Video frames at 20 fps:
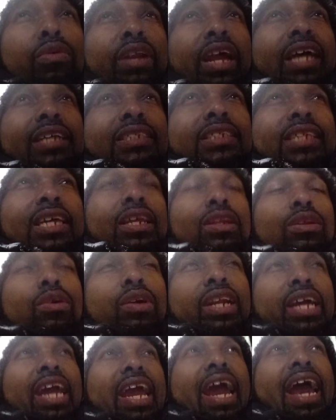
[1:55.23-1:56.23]
not sitting
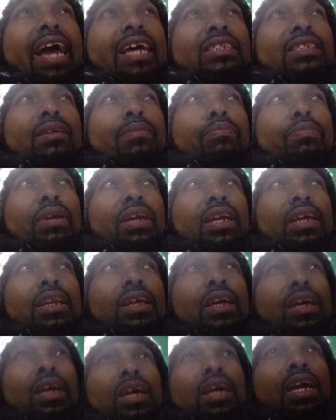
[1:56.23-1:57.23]
on their ass and being
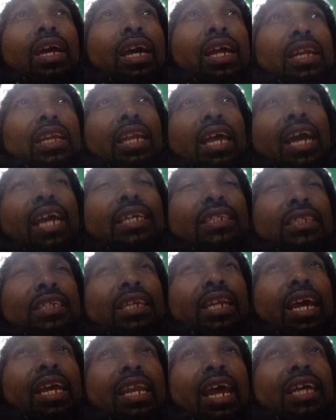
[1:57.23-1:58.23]
and lazy.
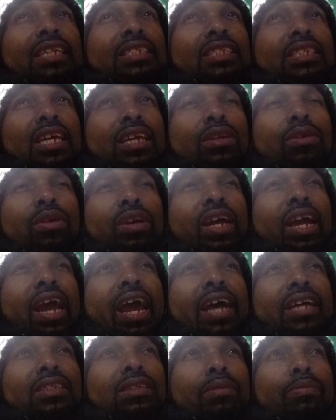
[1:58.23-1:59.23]
They not sitting on their
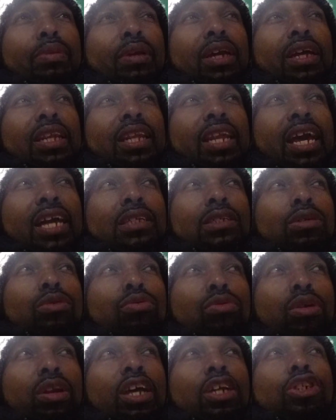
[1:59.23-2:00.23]
ass or being lazy. You
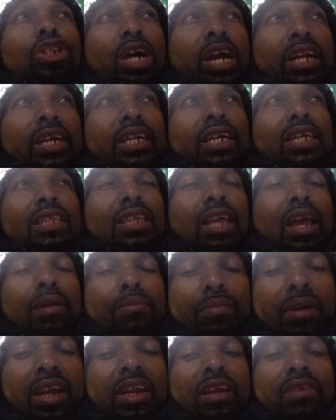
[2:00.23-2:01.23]
know, they trying to get their
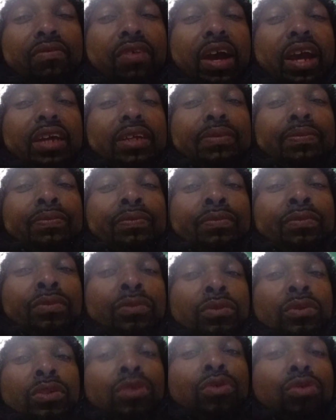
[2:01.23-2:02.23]
money right.
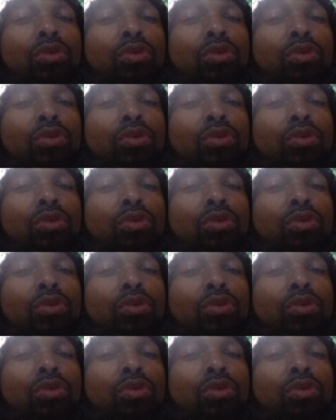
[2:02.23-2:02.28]
You